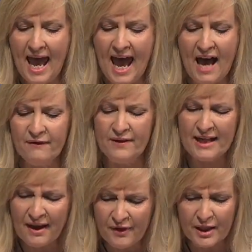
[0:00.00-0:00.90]
Have
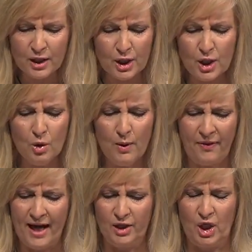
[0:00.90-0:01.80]
nothing to do
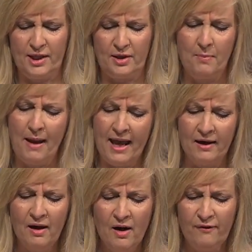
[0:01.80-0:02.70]
with that just man,